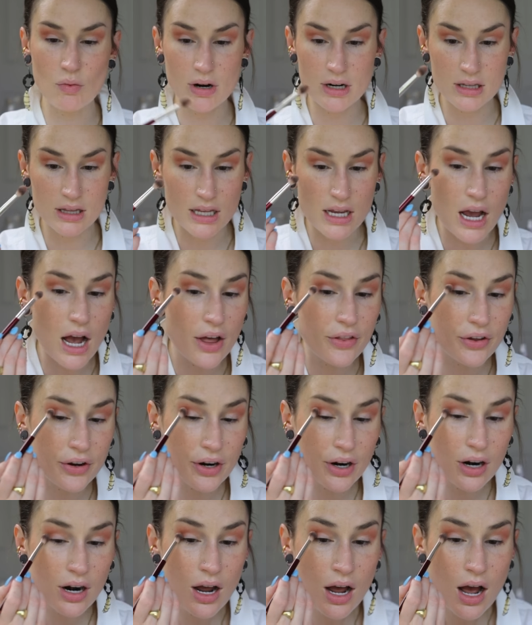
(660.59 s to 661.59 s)
one and the
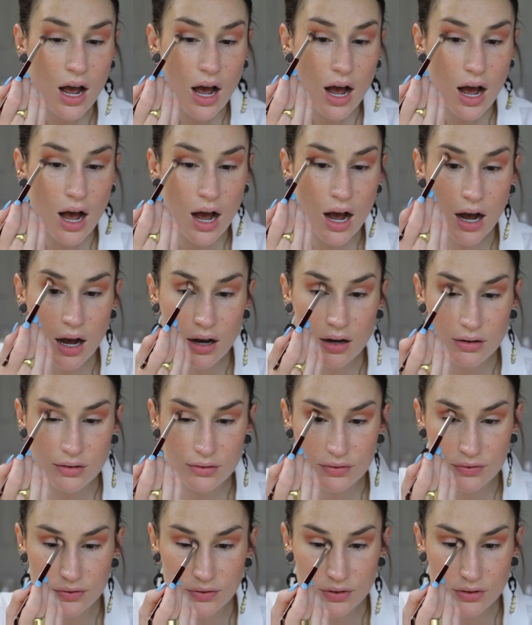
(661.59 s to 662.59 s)
other
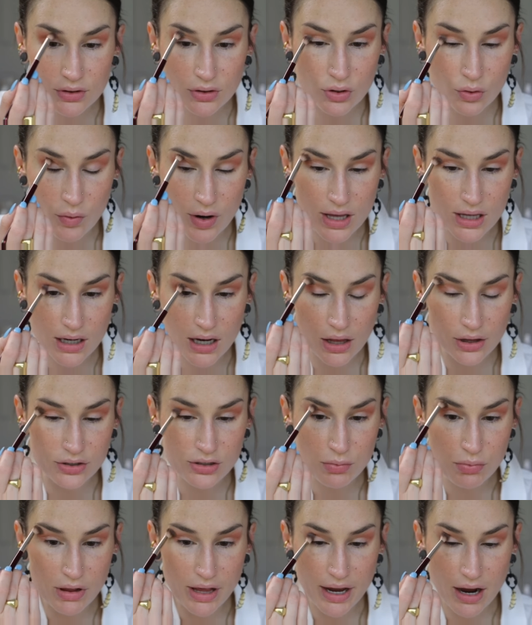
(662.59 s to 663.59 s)
of the way that
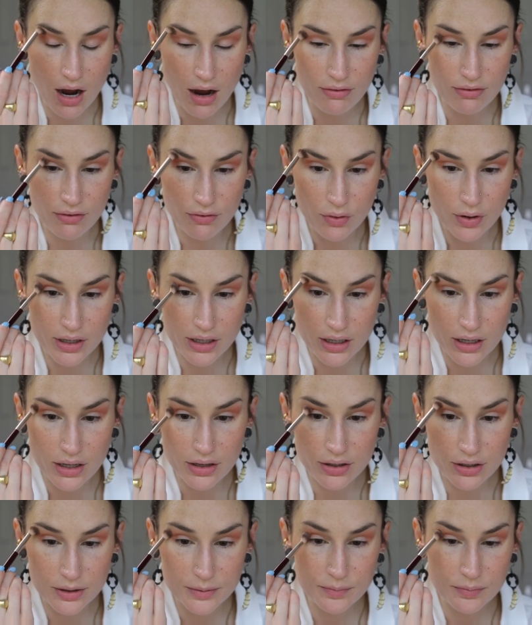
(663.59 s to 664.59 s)
colors play off of one
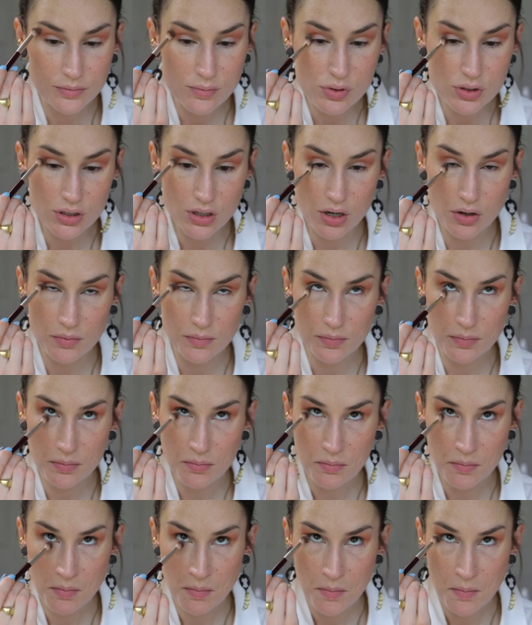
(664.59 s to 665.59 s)
another. So
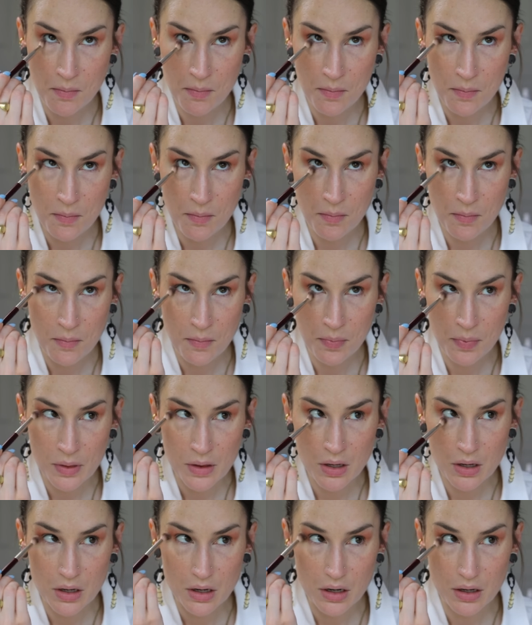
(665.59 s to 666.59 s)

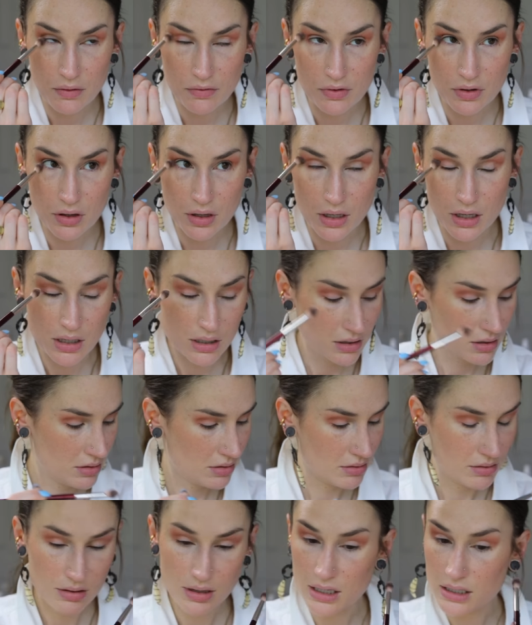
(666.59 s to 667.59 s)
I feel like
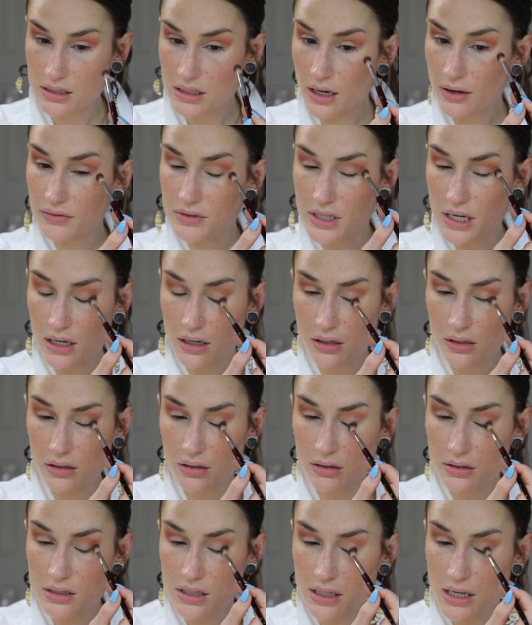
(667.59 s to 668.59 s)
they
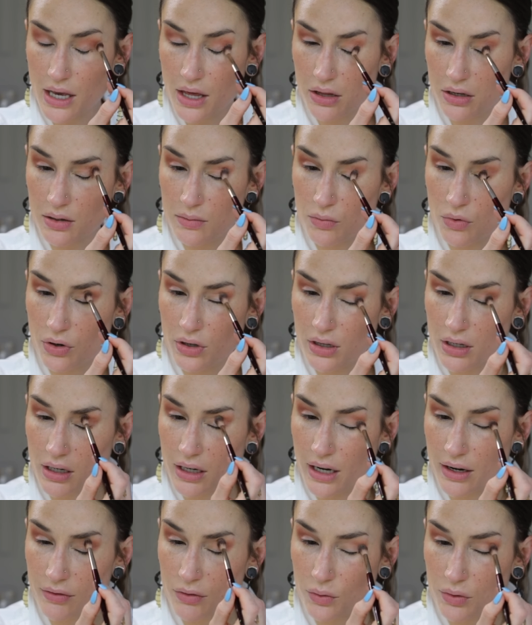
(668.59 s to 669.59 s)
dovetail together more than
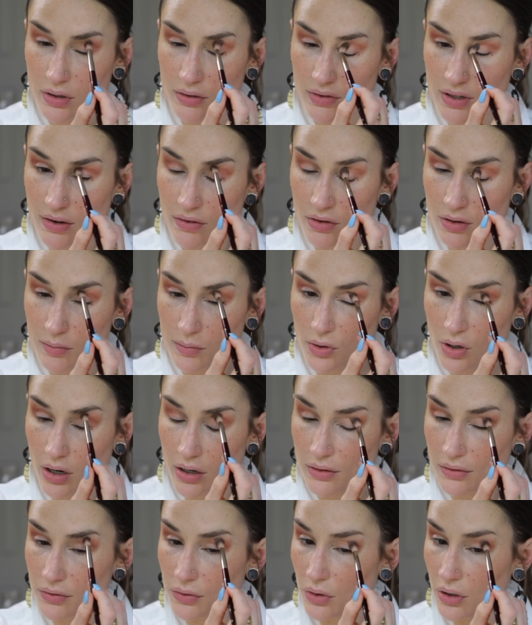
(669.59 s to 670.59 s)
I ever would have given them
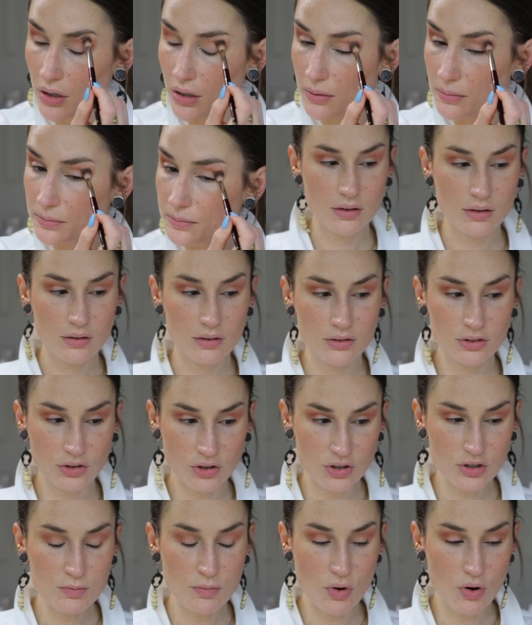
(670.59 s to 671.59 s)
credit for. So
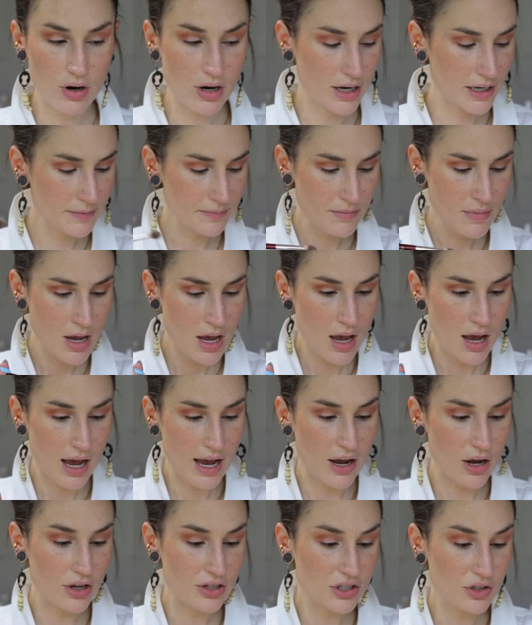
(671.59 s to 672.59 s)
there's boring.
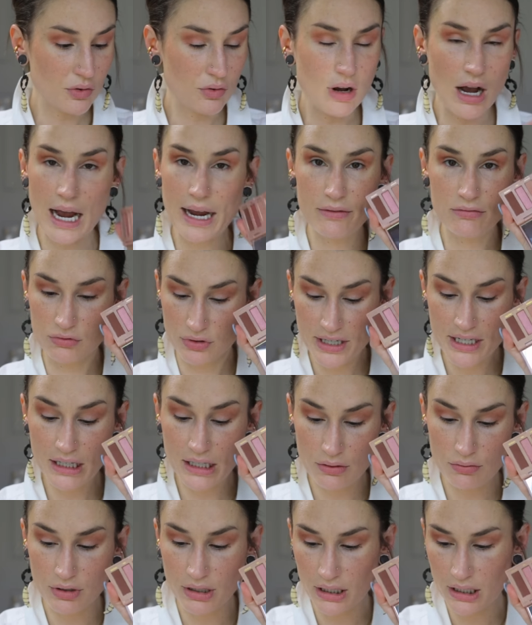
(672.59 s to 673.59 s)
I also, I
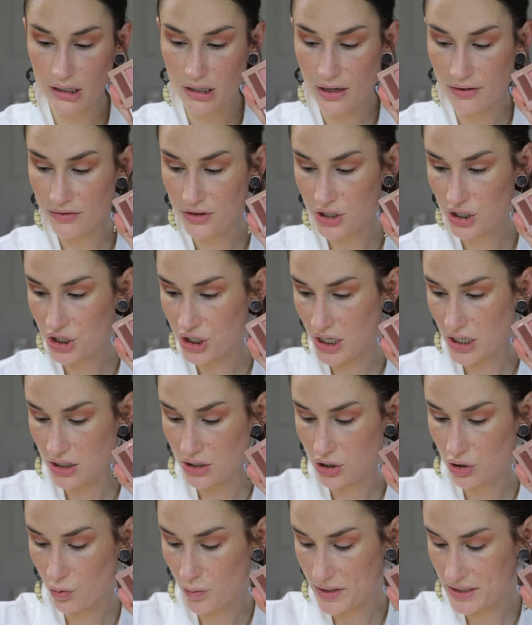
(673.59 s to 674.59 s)
really, really love this
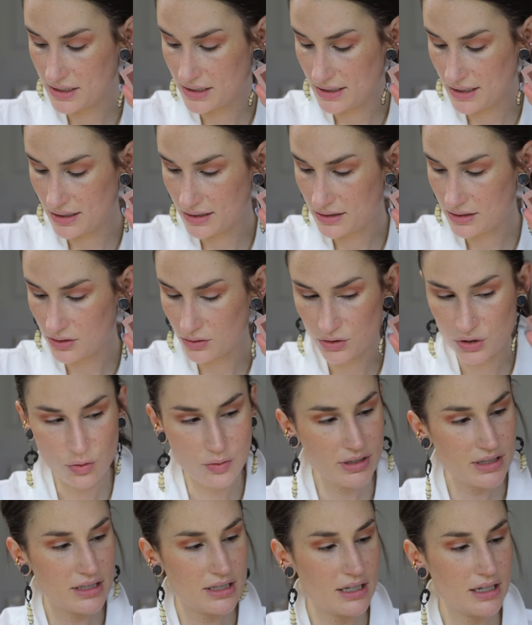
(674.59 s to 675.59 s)
shade Twisted. So
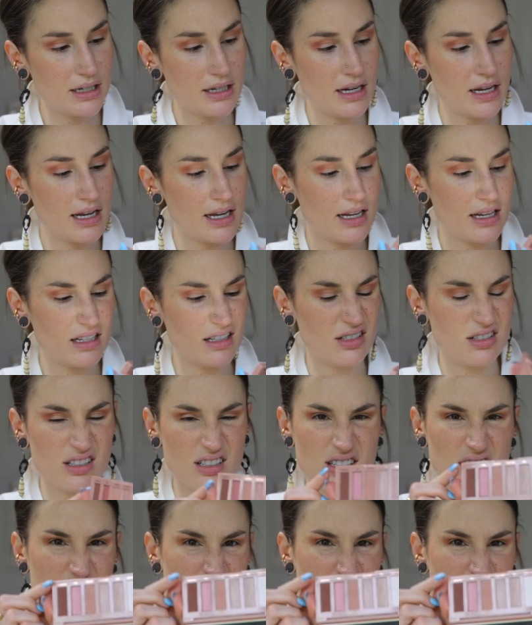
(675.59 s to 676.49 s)
Twisted is just